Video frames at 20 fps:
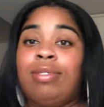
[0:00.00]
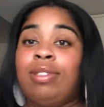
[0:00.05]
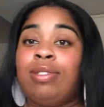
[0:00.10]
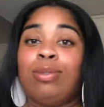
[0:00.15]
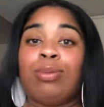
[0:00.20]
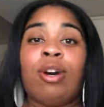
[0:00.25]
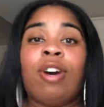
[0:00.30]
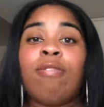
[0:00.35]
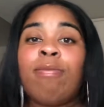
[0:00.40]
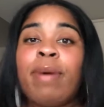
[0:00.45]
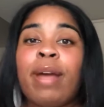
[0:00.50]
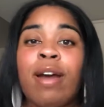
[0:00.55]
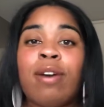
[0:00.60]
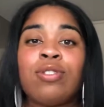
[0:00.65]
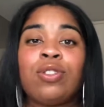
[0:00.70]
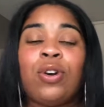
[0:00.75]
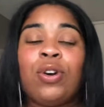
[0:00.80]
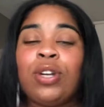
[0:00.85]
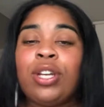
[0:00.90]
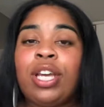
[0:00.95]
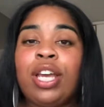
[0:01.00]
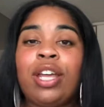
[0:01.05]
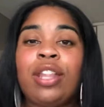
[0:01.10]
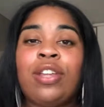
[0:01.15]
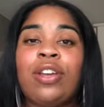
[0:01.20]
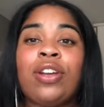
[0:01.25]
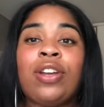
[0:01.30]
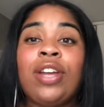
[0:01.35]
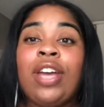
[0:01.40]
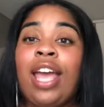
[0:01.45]
12 pounds
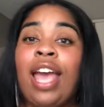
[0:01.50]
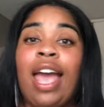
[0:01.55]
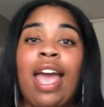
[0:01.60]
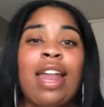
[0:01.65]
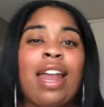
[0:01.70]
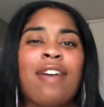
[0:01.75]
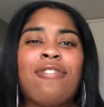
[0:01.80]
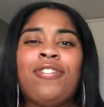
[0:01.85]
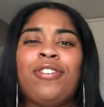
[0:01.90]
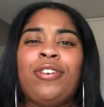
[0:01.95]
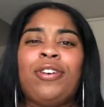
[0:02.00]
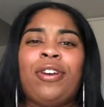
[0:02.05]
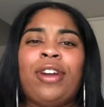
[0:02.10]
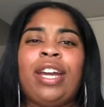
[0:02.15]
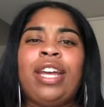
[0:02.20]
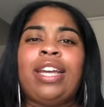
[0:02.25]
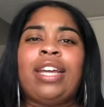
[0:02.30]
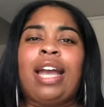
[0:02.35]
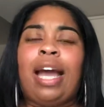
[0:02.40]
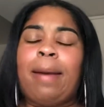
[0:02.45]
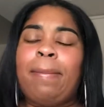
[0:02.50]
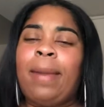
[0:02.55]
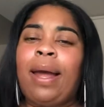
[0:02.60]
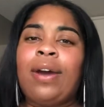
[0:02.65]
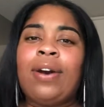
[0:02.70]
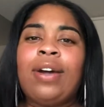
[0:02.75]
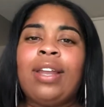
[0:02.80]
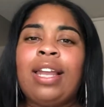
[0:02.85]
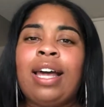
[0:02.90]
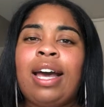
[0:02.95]
altogether. And I feel great. I'm not
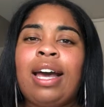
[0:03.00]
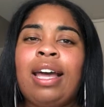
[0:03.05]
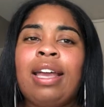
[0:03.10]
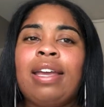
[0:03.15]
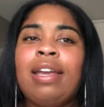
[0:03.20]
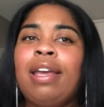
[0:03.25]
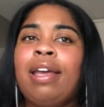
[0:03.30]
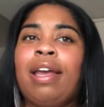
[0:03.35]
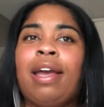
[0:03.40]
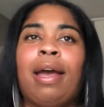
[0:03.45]
gonna lie.